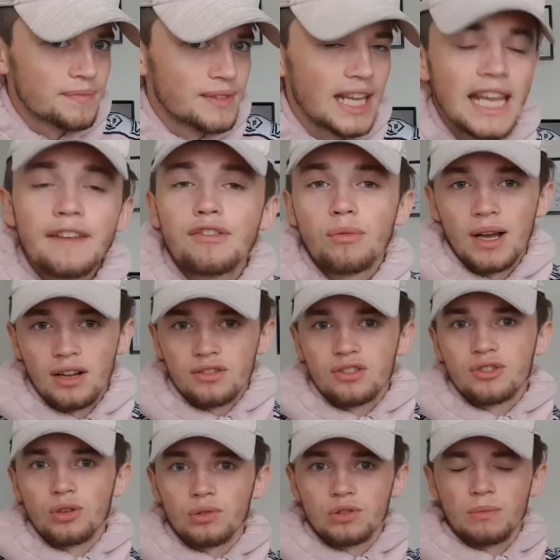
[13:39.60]
Either way, I'll
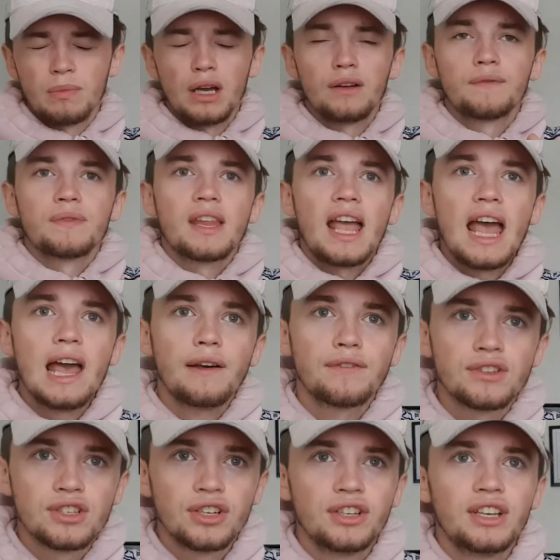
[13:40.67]
just talk to them both.
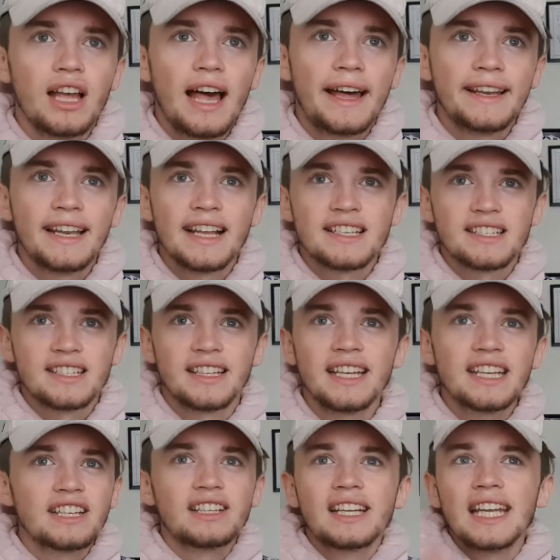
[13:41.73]
Everton and Leicester.
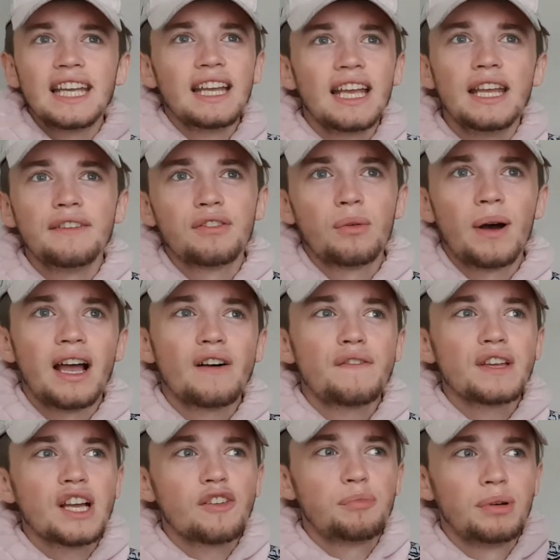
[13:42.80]
It could be either way. I
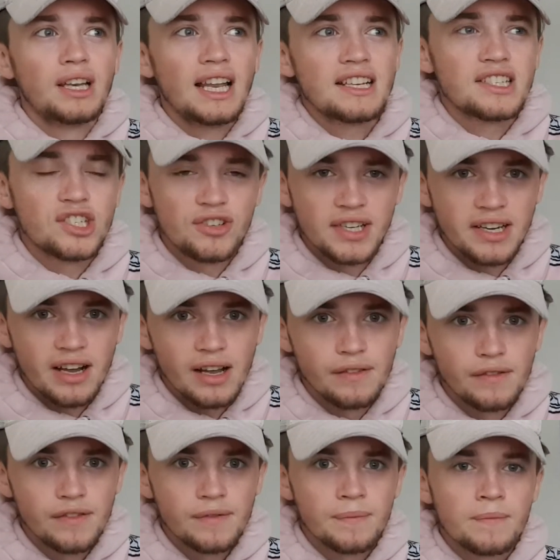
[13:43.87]
think I've put Leicester in
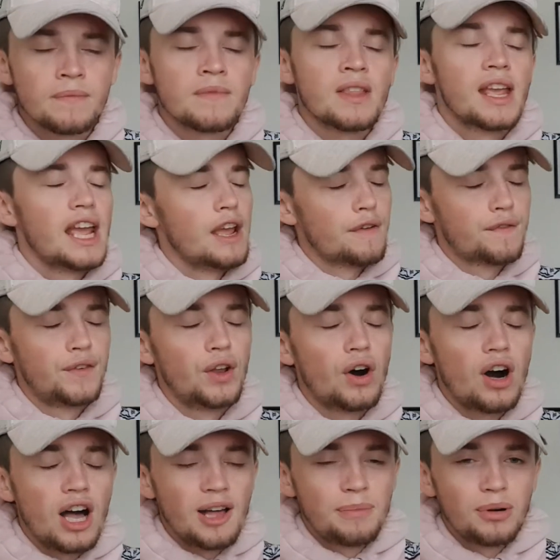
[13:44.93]
9th. If
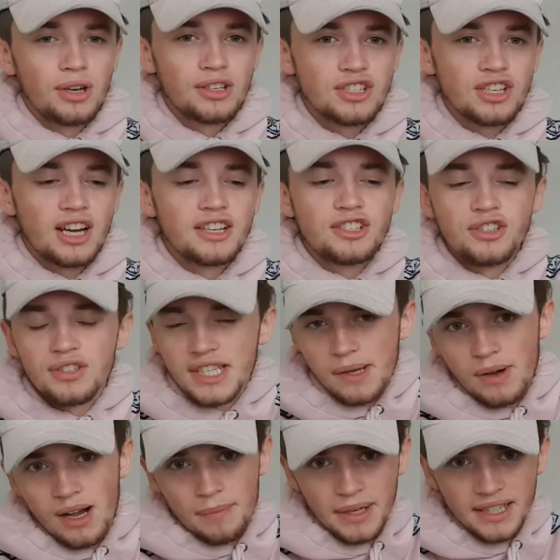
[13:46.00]
not, I apologise. You see
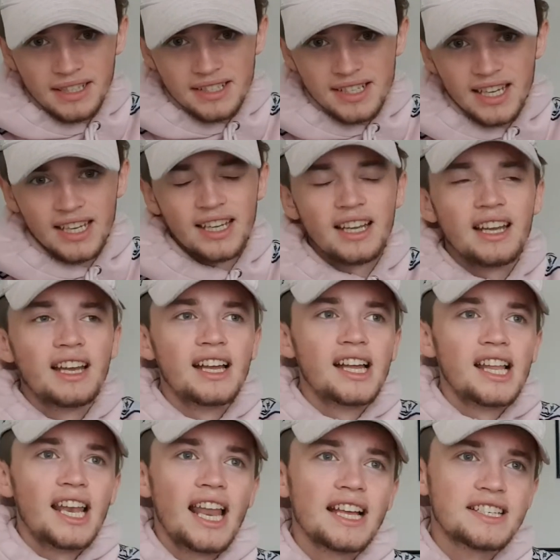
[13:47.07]
what I mean to say.
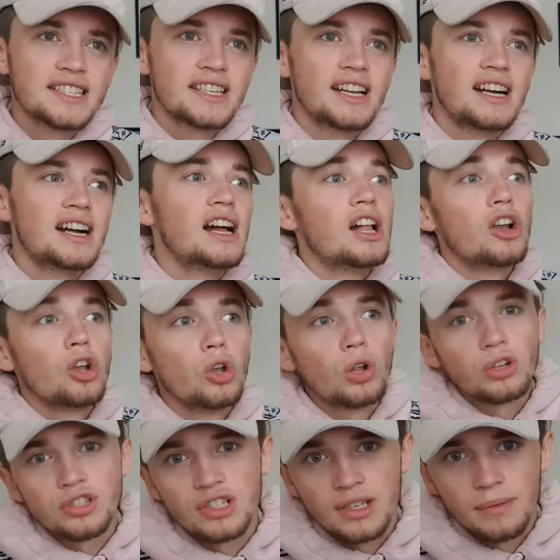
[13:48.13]
Leicester
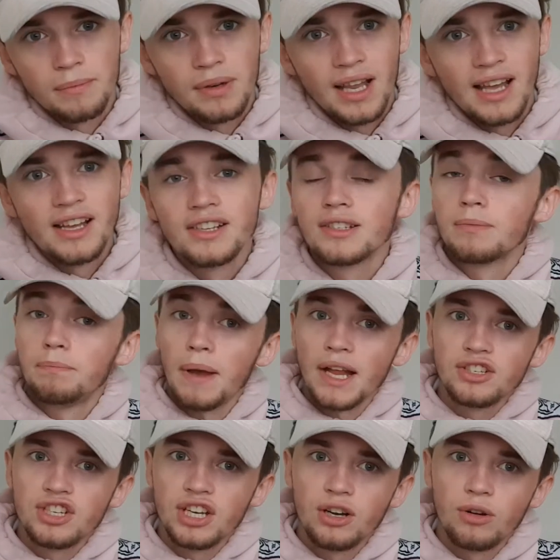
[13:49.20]
lost some players.
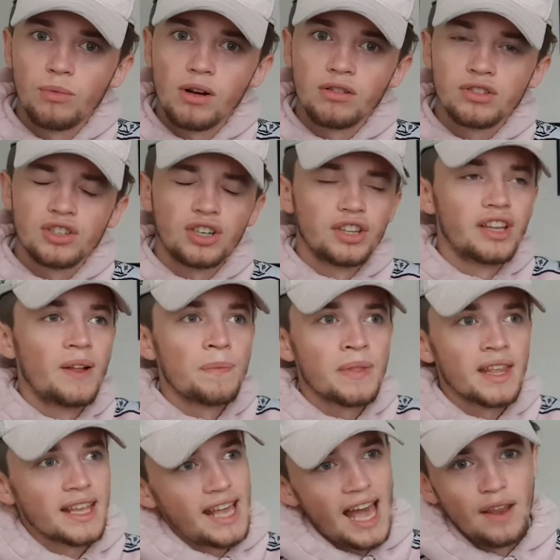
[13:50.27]
Ben Chilwell's gone.
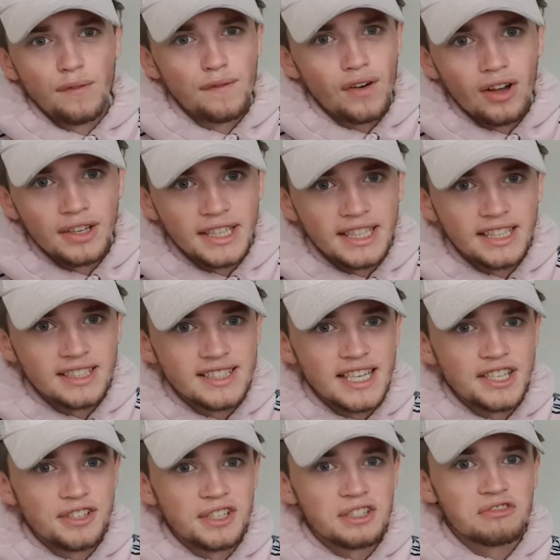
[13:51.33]
Can Vardy
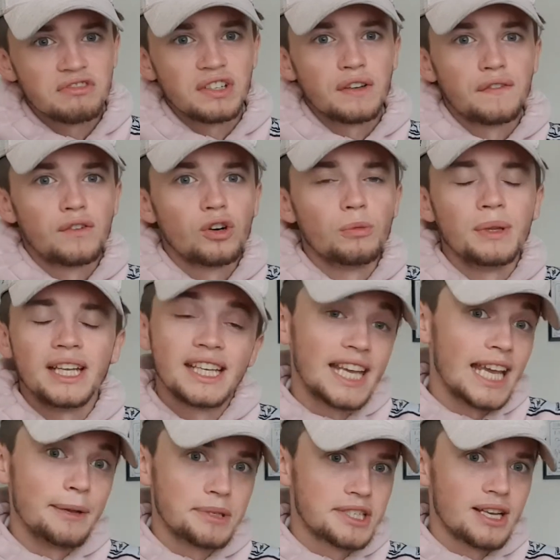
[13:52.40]
continue this run of form that he
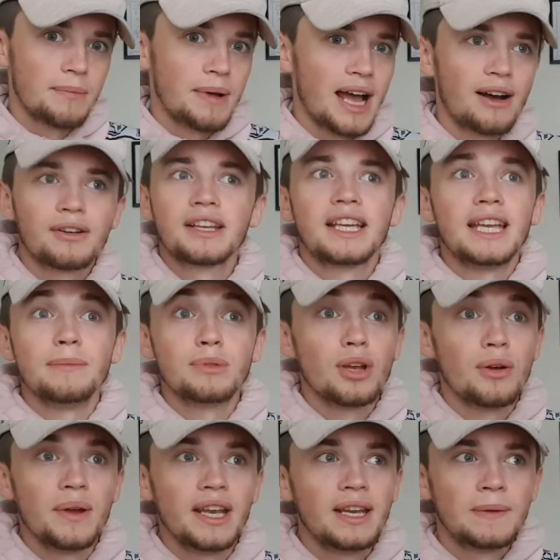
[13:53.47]
keeps somehow keep
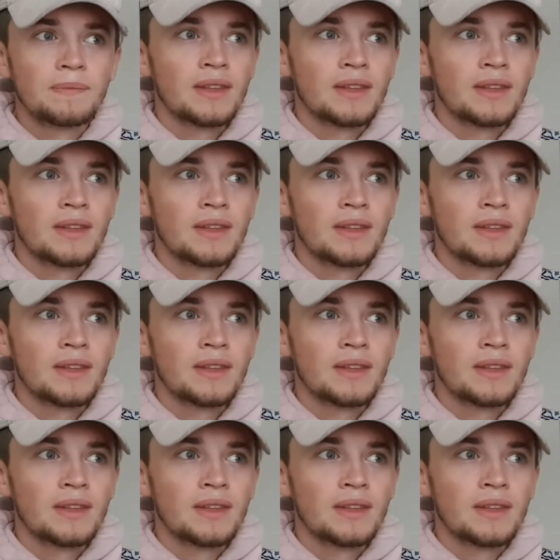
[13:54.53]
doing?